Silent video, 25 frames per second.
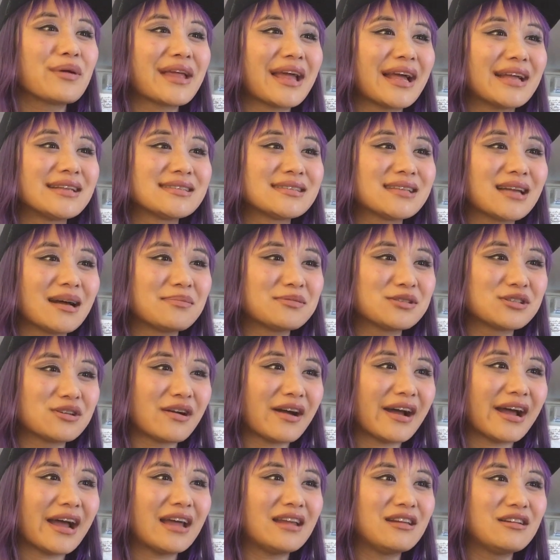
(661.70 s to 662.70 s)
We can't stop
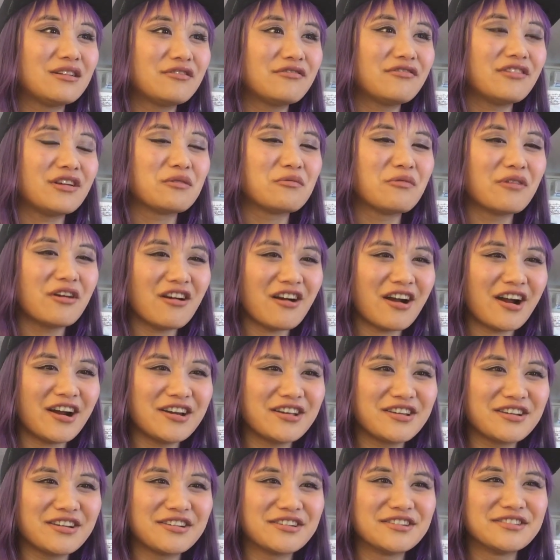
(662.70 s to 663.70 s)
Straw Hat Luffy. Where are
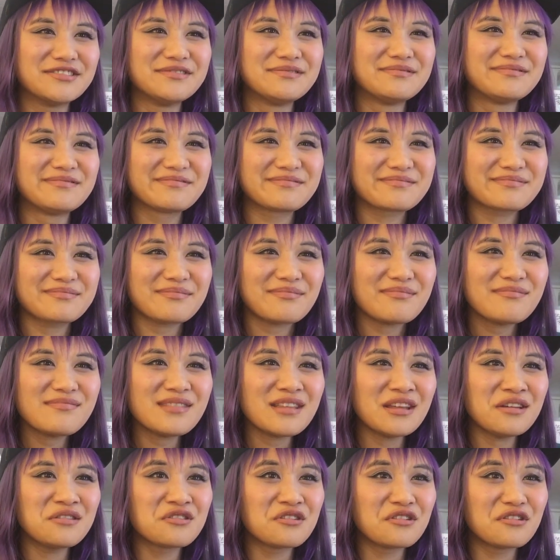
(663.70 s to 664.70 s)
you?
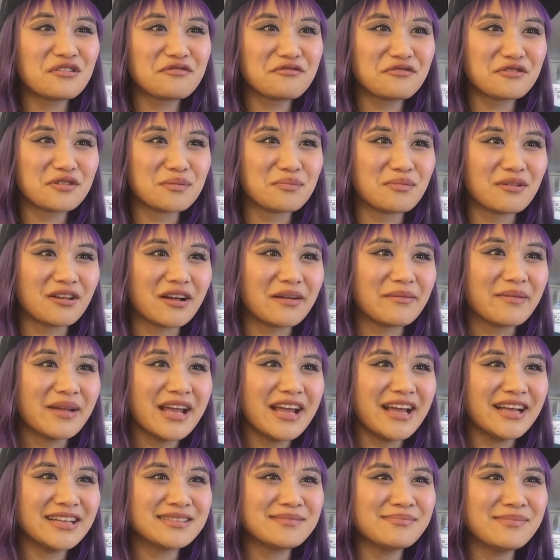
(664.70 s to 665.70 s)
Third floor blonde.
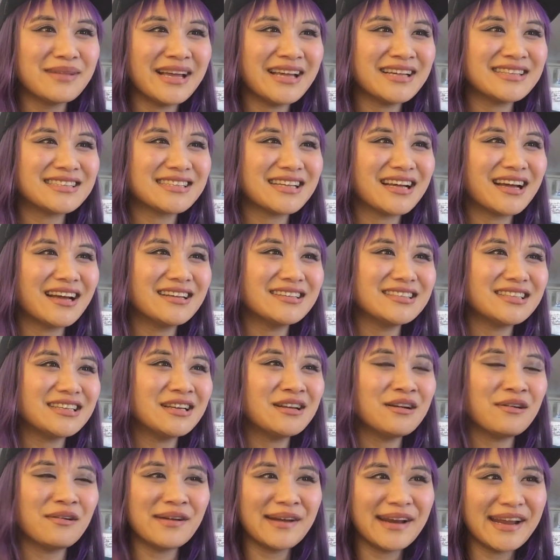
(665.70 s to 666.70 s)
It's me,
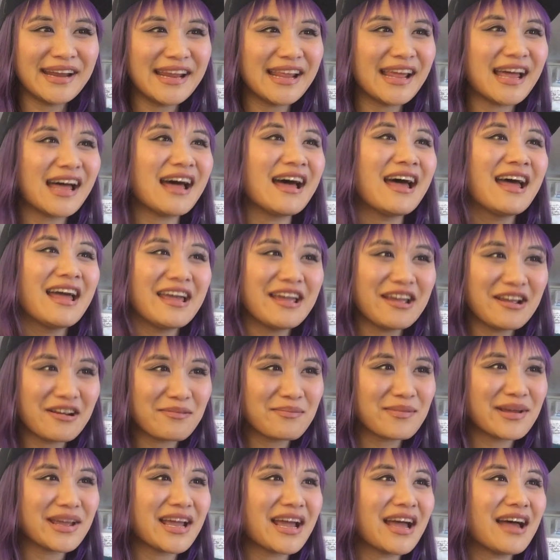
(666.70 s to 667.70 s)
Sanji. Odeda.
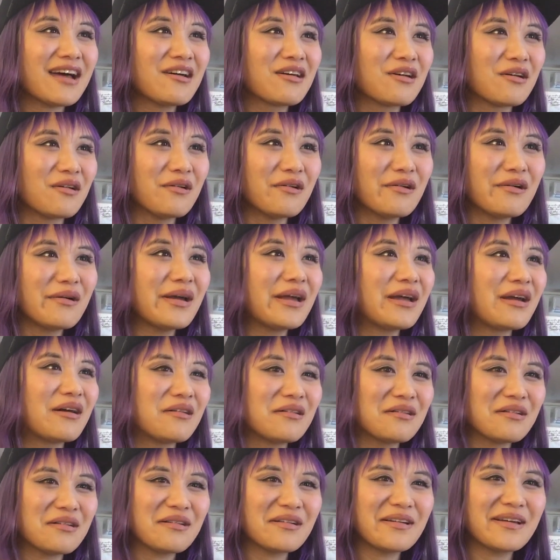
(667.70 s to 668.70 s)
Hear me out. Oi,
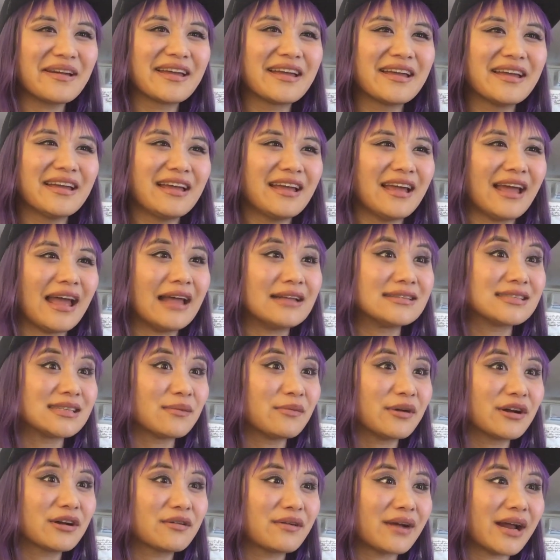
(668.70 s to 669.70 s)
oi. And
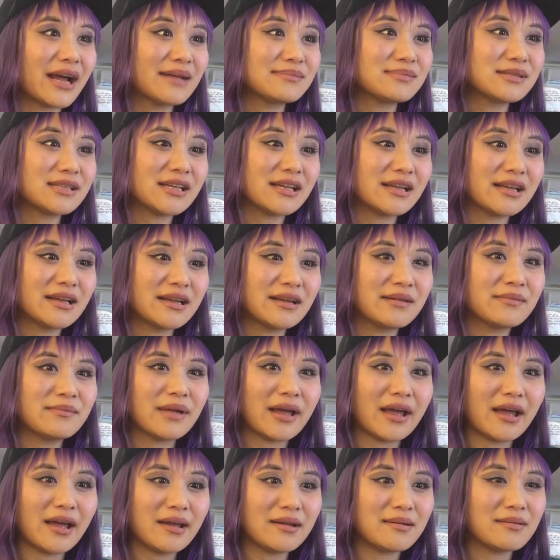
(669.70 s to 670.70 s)
someone grabs him
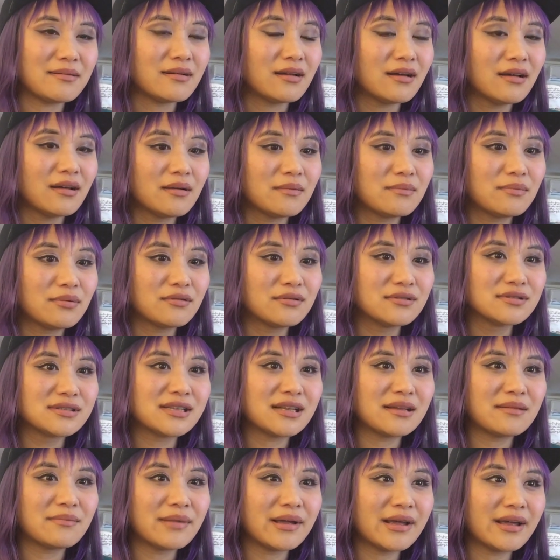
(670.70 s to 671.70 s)
and pulls
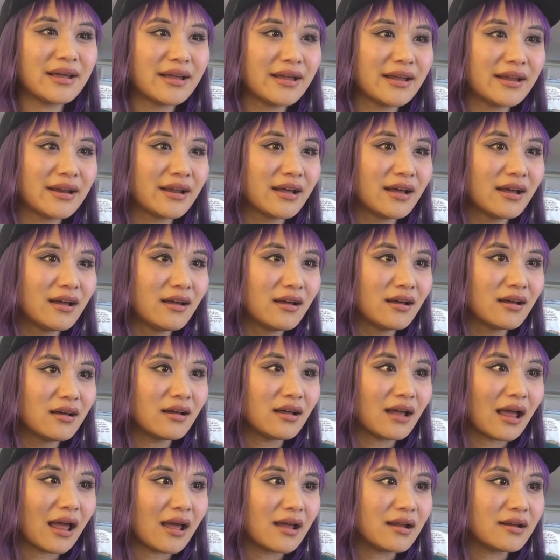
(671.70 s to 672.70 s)
him in.
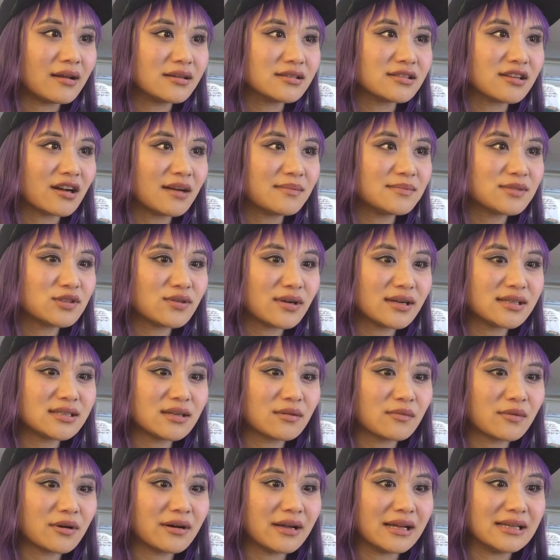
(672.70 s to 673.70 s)
And his arm
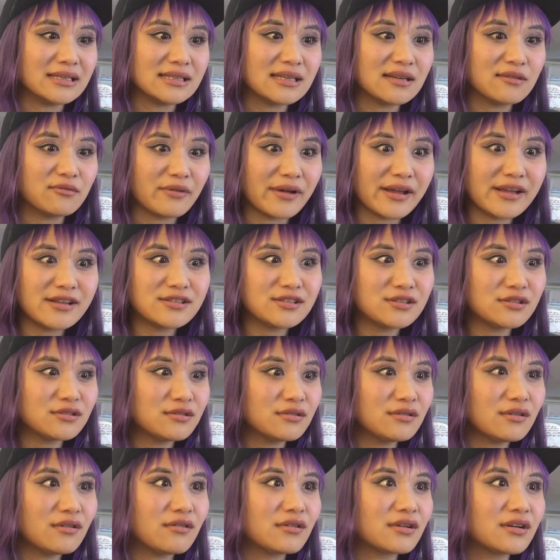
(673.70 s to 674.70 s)
stretching. Well, is it
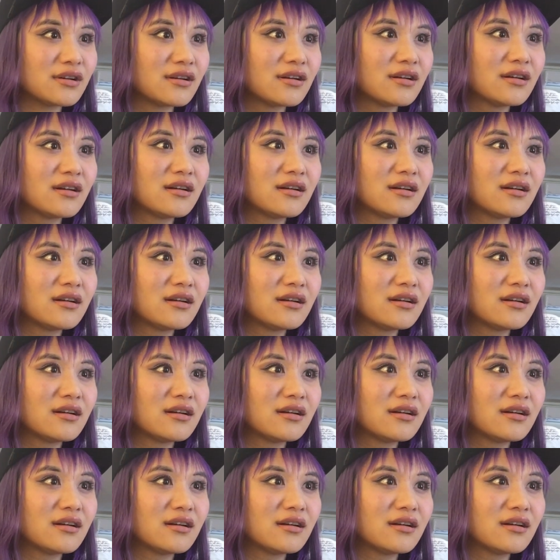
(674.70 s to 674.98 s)
Rayjul or?